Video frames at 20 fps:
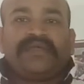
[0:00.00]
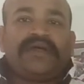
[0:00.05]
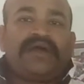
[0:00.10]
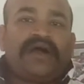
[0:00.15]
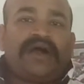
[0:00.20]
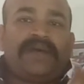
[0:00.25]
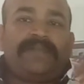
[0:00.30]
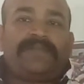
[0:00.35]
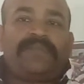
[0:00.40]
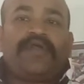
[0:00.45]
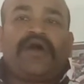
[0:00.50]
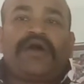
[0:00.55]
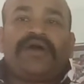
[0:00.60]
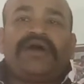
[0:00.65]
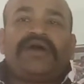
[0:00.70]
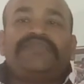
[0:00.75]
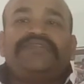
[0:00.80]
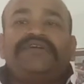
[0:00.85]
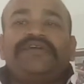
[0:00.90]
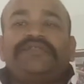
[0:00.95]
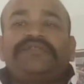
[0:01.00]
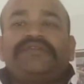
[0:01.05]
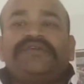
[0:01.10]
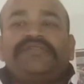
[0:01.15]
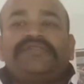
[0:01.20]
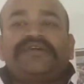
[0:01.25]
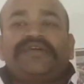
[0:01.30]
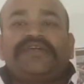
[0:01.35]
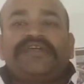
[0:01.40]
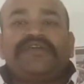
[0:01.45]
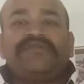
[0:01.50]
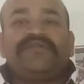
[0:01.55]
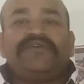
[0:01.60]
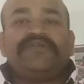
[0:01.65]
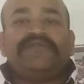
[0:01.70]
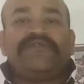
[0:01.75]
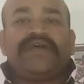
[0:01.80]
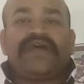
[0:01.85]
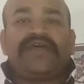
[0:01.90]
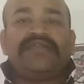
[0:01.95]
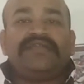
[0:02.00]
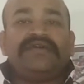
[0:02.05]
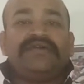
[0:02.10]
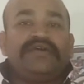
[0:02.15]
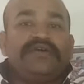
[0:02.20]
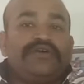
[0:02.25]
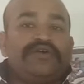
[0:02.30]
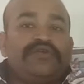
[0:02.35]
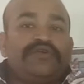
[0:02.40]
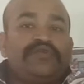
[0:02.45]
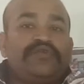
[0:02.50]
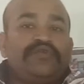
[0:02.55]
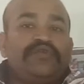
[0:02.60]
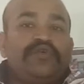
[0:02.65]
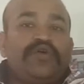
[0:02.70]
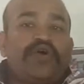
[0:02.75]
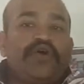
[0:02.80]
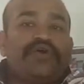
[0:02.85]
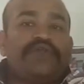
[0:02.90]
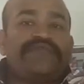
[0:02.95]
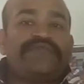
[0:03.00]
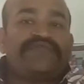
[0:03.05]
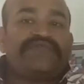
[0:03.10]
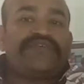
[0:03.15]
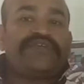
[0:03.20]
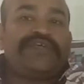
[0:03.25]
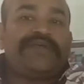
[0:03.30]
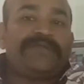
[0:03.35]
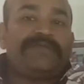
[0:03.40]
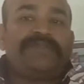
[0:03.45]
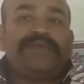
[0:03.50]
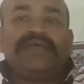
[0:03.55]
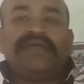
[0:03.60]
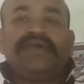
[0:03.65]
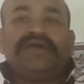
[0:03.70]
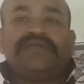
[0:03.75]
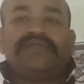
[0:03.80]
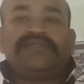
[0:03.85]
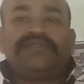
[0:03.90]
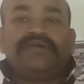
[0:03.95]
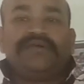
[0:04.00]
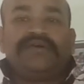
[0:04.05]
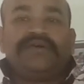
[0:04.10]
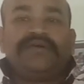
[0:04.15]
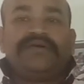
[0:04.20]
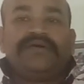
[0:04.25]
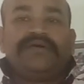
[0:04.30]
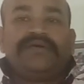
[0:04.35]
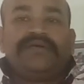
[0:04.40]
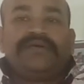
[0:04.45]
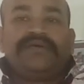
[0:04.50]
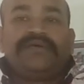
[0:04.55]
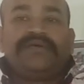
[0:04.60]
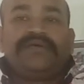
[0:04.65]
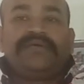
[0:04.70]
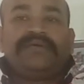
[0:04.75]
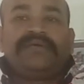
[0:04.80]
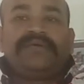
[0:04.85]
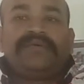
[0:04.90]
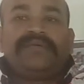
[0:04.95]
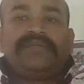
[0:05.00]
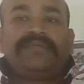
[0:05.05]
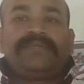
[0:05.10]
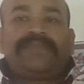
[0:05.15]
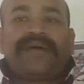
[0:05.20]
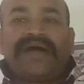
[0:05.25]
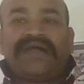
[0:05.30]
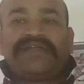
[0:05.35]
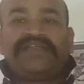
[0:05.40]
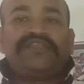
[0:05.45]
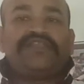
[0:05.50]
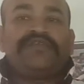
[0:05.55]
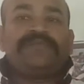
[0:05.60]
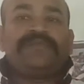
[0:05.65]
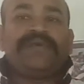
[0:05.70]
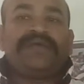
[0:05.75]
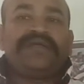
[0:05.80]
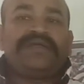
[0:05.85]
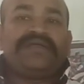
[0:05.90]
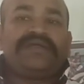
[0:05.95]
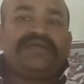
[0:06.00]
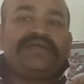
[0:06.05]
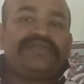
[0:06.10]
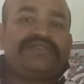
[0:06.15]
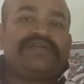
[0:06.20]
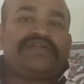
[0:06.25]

A block assist is given when 2 or 3 players participate in the